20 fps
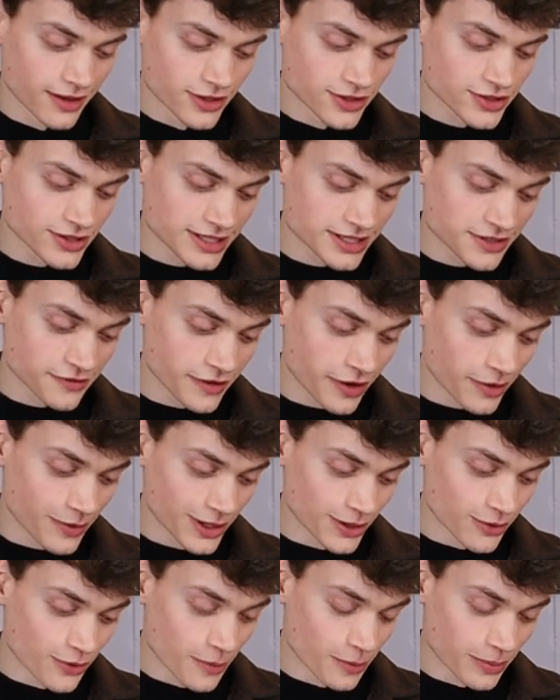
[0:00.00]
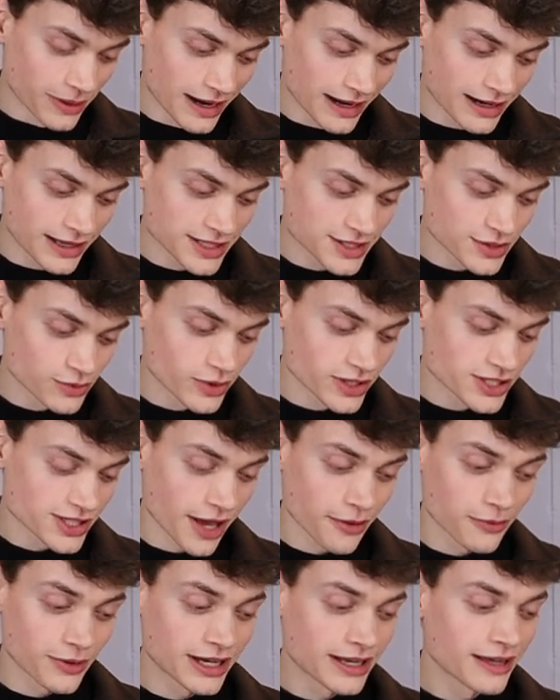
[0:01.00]
So that's a very long playlist, which
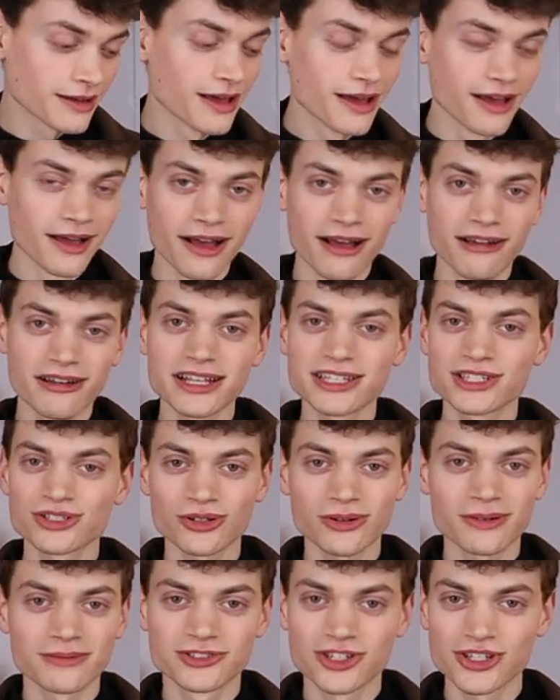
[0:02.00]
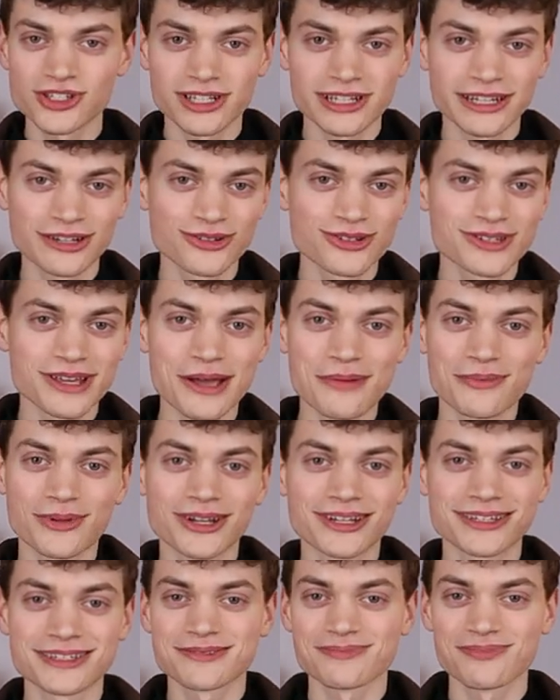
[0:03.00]
I really, it's just a little thing,
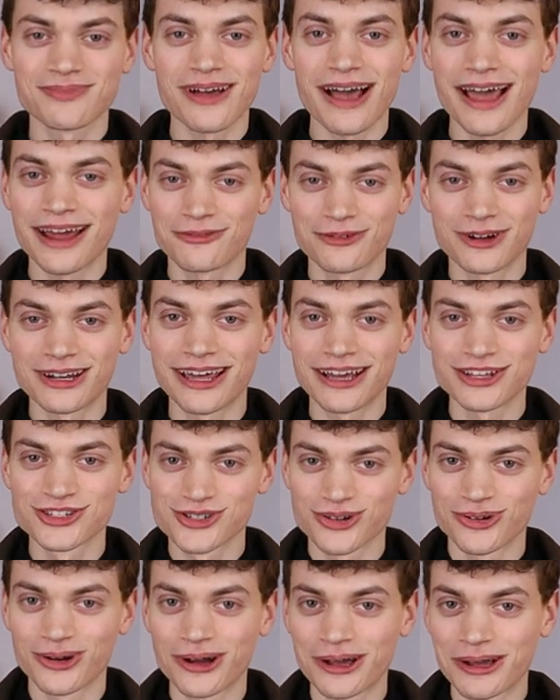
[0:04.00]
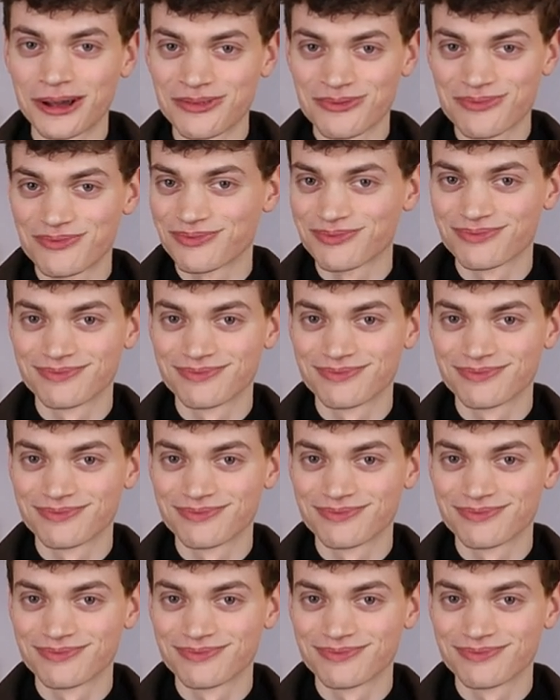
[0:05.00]
but it's, I really enjoy